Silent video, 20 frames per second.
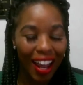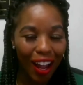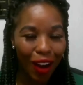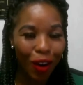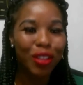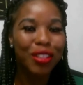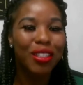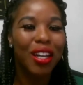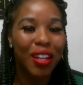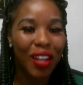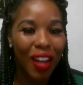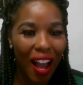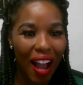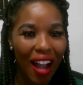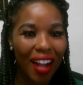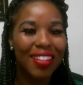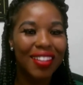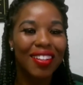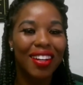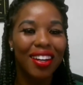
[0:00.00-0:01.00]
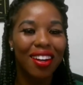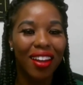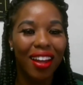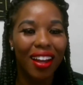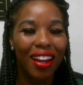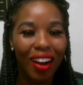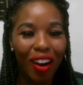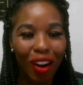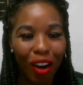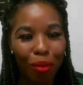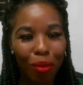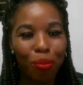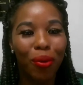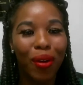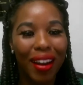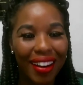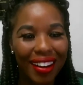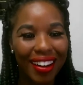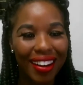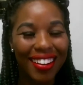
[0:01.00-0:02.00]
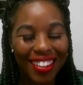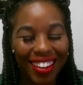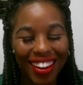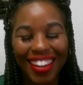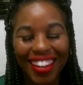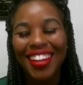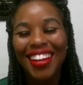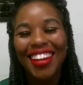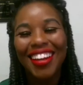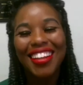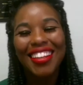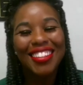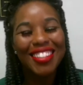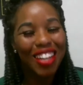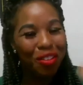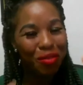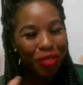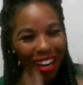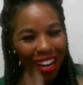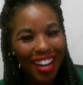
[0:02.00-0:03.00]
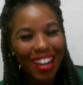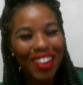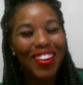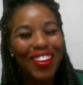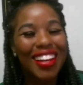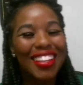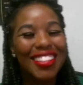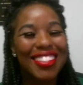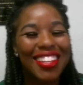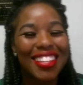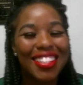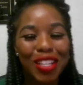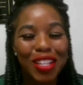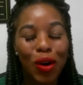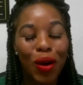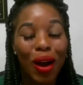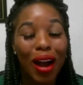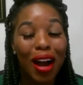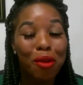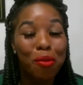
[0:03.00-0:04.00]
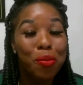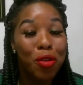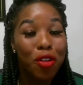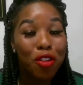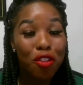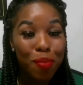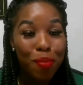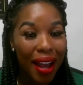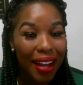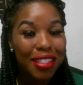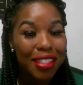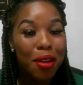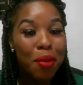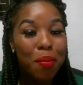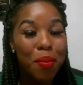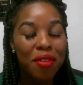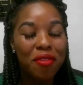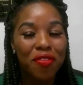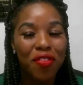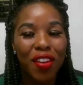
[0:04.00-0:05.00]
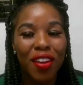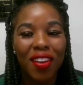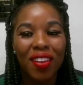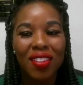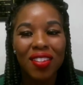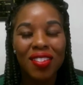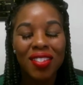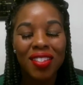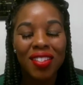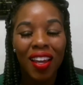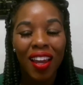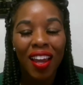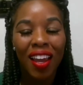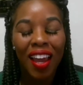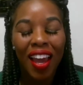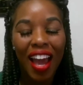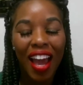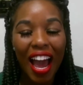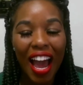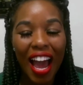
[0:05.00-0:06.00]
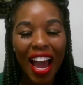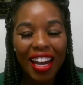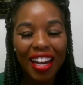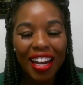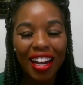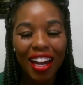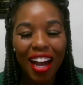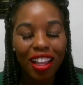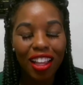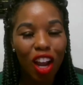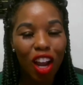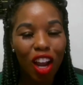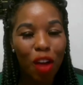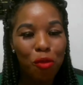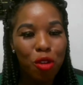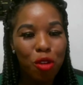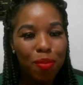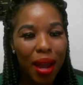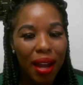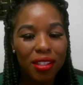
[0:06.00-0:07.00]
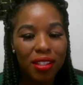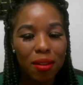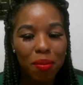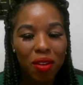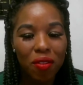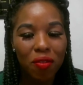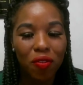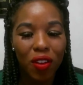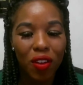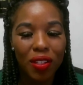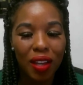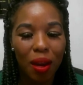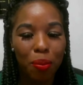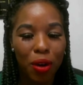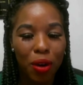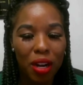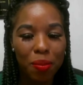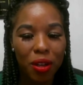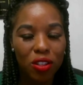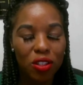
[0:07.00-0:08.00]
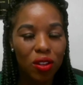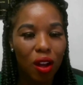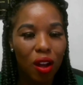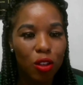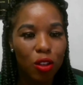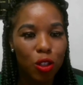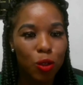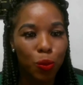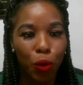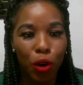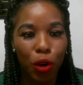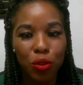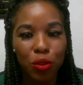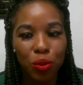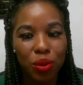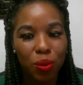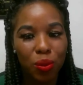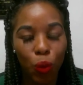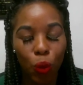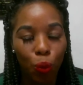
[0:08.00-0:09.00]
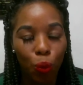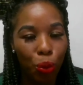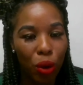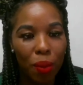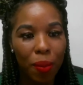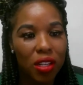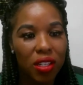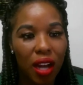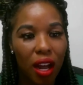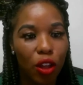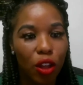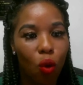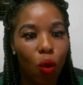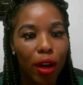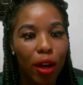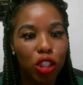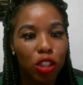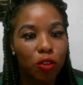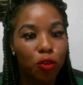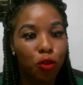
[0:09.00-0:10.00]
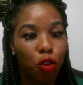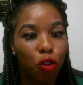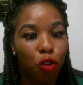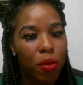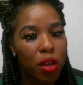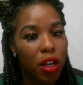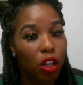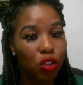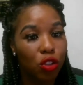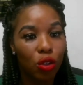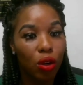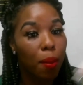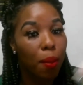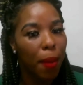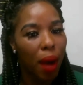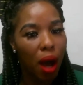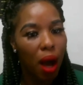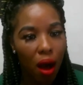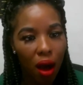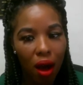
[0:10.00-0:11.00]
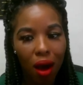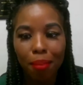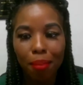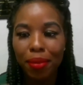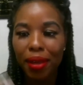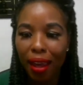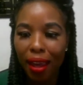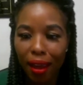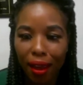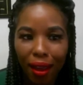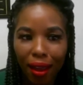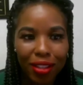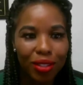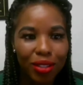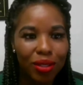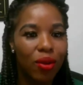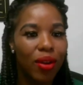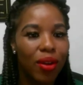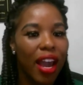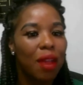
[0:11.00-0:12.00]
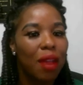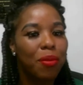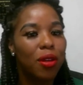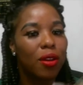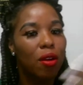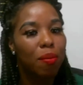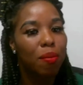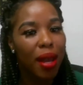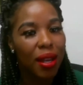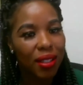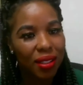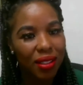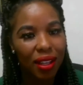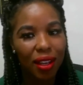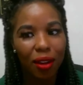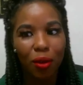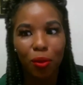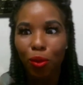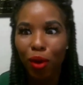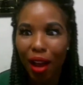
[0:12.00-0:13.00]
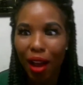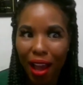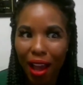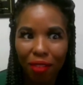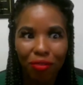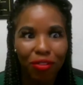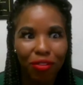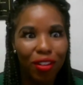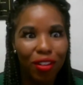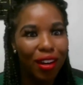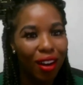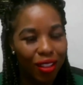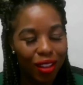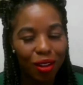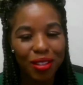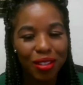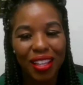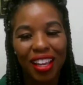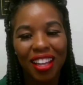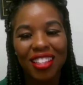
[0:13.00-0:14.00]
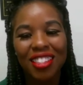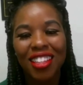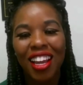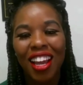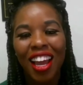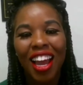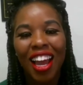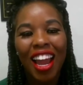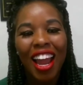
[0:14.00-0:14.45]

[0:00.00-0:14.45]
I went to go to the doctor. like, oh, I'm pregnant, right? So, but anyways, so I uh, moved back to Memphis. And uh, after I moved back to Memphis, I pretty much thought sports was pretty much out of the question for me because, you know, mom, kids, you know, got to be domestic, wife, you know, those things.